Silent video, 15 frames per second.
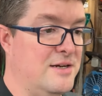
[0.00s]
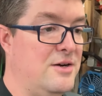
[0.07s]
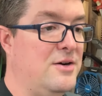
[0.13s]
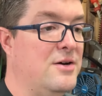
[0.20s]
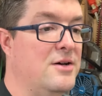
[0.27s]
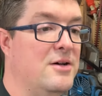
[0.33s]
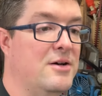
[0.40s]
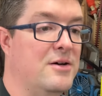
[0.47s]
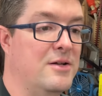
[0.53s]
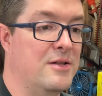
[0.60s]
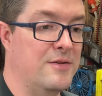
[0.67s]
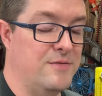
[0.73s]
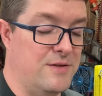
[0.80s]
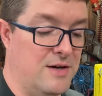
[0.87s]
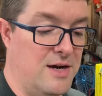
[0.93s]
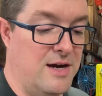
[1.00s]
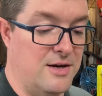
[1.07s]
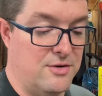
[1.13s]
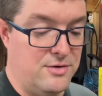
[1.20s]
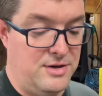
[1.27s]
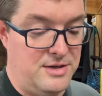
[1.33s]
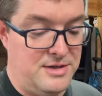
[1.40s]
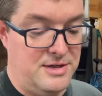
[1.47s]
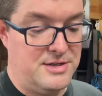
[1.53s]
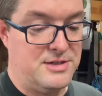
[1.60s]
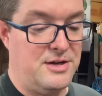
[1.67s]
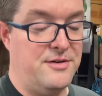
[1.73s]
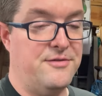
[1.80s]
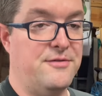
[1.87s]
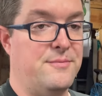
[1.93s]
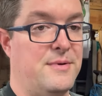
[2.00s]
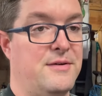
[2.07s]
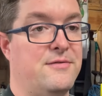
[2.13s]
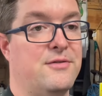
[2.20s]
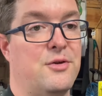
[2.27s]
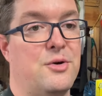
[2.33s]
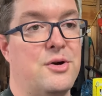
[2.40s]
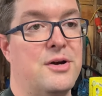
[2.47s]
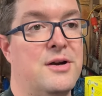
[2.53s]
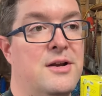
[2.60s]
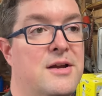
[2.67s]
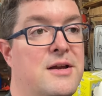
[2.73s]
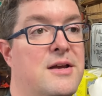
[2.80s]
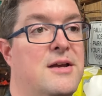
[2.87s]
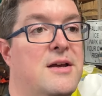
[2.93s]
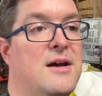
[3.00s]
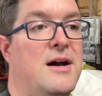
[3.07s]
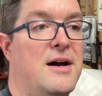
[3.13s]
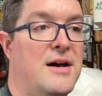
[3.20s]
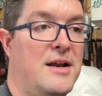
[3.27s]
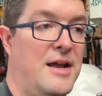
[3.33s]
all of the concrete dust off of my floor on